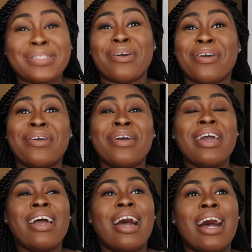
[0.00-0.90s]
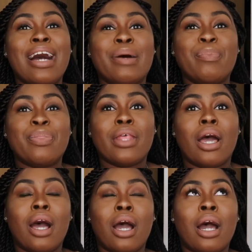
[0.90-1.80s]
So
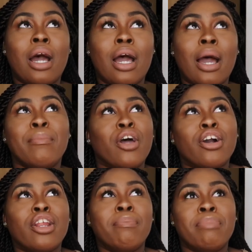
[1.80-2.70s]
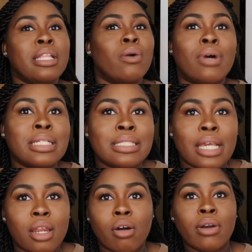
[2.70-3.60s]
I'm not gonna be the one
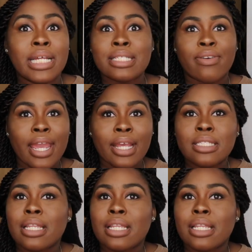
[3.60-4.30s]
saying, oh, it's great.